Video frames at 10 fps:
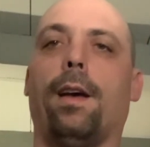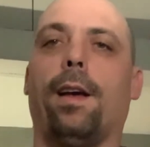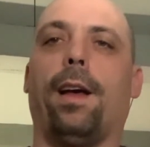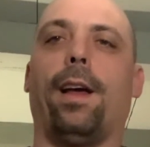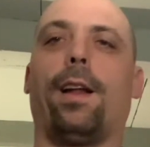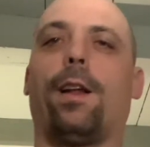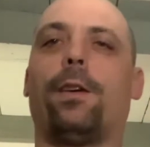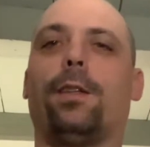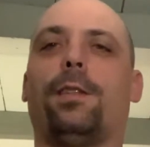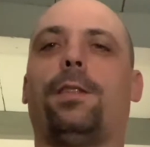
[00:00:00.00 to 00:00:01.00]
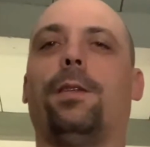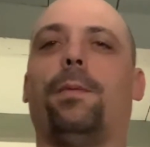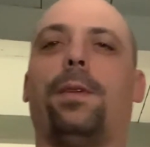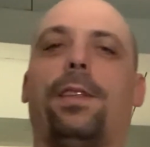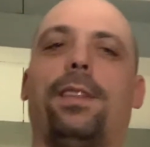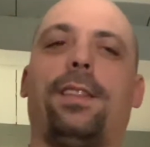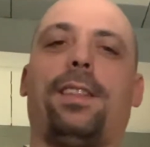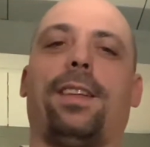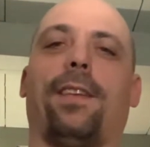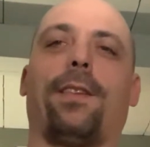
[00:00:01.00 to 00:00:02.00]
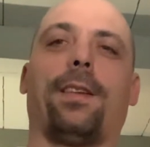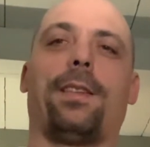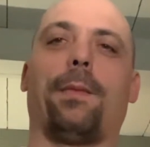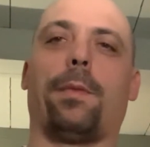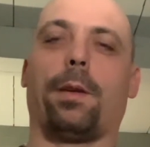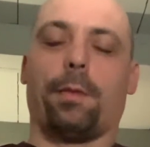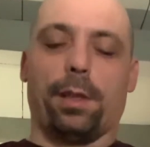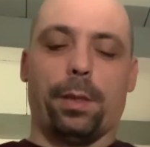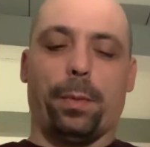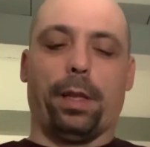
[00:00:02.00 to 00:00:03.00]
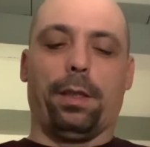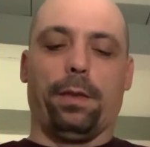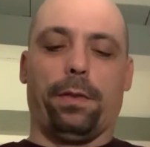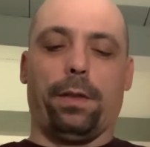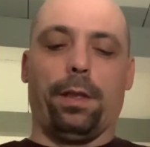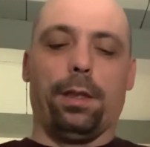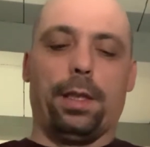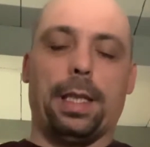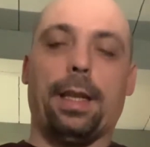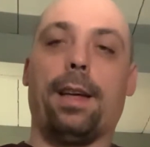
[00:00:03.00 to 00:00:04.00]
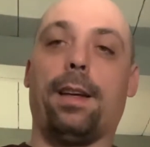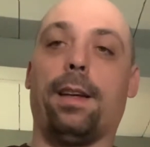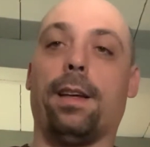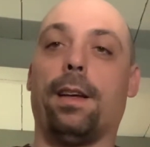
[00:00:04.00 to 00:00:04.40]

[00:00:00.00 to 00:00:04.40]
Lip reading: Hello, YouTubers. I've got something really special for you today.